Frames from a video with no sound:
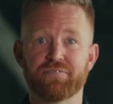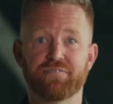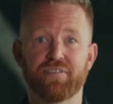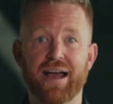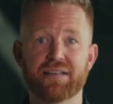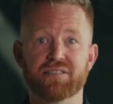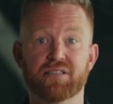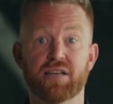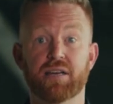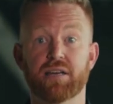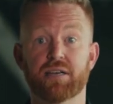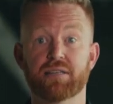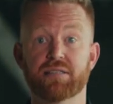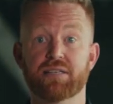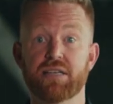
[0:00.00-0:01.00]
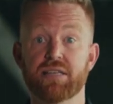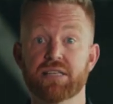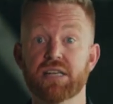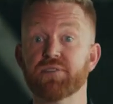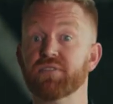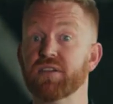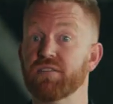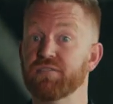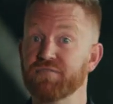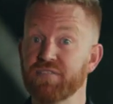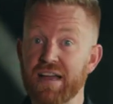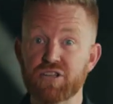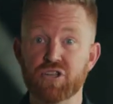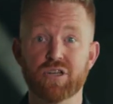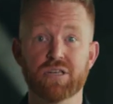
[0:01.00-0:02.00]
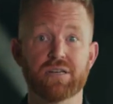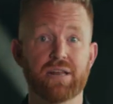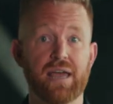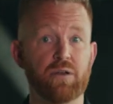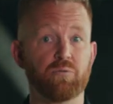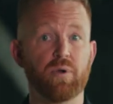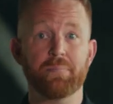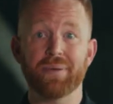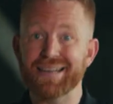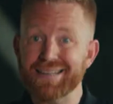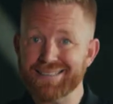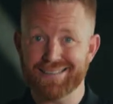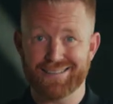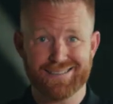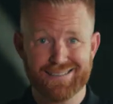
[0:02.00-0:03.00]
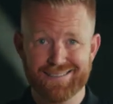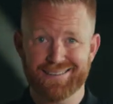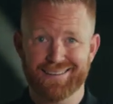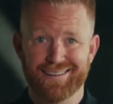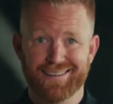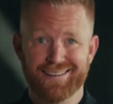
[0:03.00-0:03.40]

fasted in a season of confession and repentance.